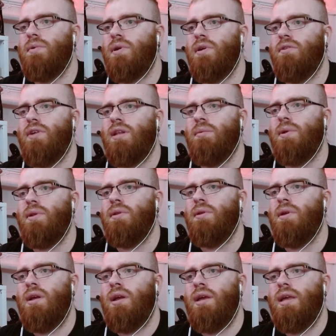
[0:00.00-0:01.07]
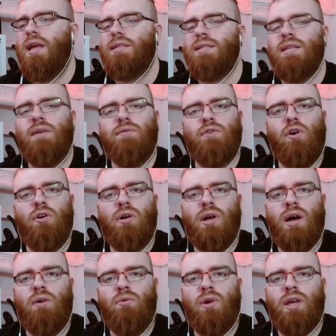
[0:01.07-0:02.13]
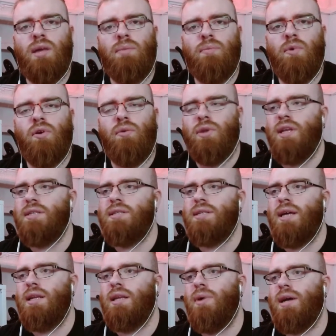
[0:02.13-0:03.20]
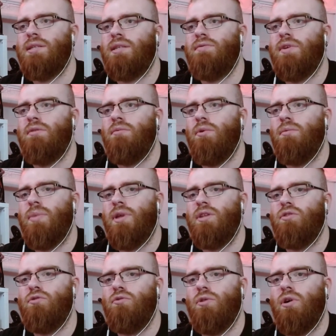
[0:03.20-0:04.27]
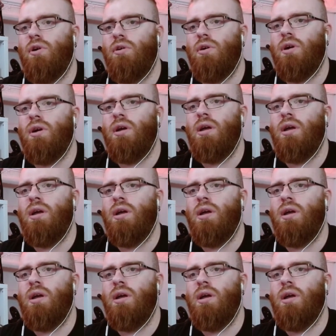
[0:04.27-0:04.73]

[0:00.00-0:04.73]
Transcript: Incredible. Yes, enough talk. I don't want to keep going with this, otherwise this video will be too long.